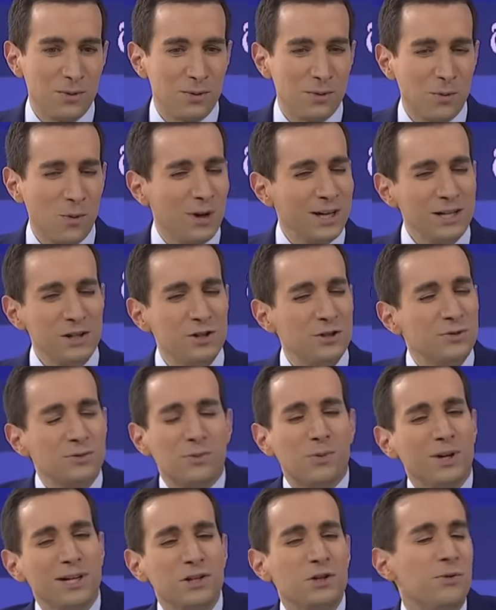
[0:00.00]
what did you
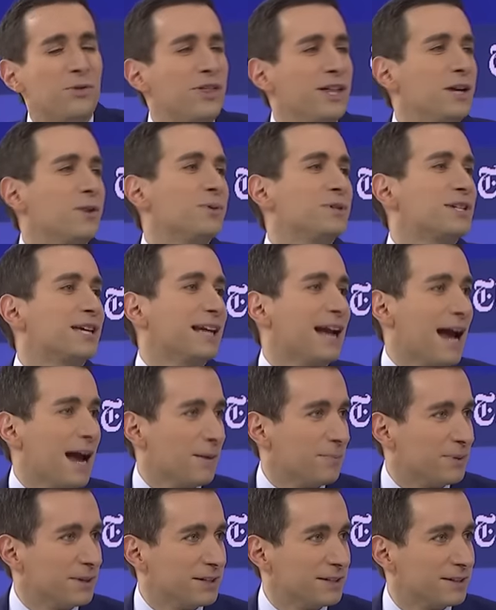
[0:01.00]
think was going to
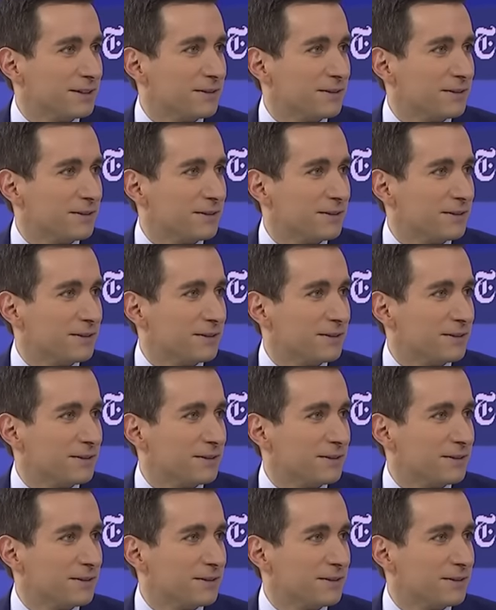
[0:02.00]
happen?